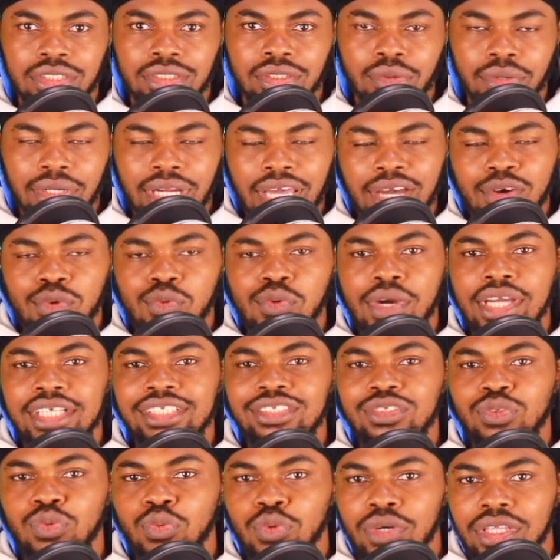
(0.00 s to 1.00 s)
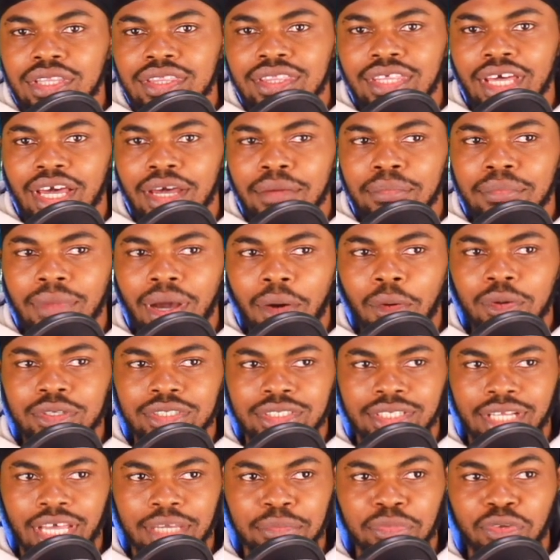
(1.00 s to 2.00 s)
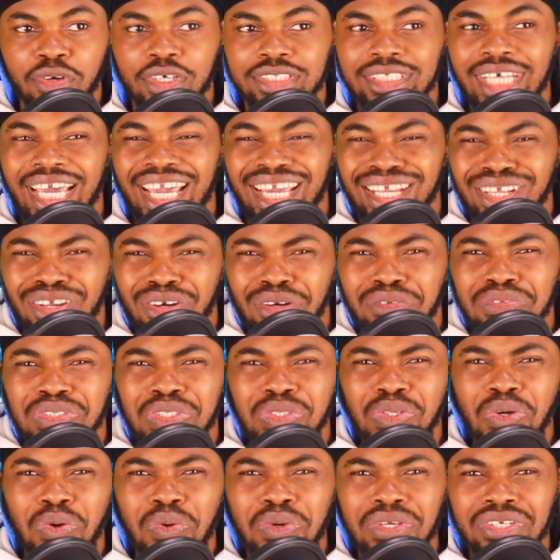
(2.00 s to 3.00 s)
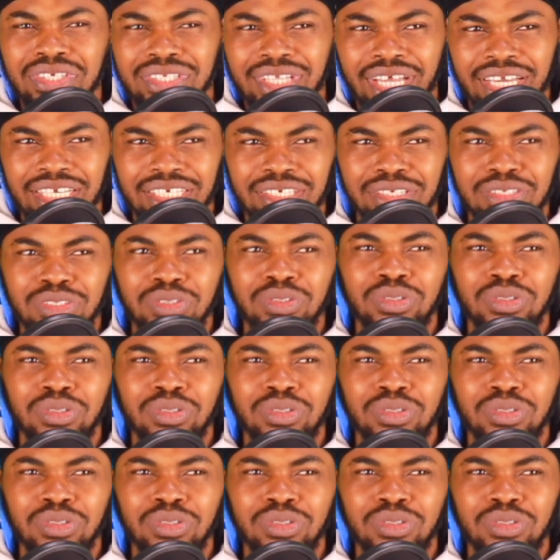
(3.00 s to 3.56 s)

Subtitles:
so when I went with them, I was like, because I heard a lot of stories, like,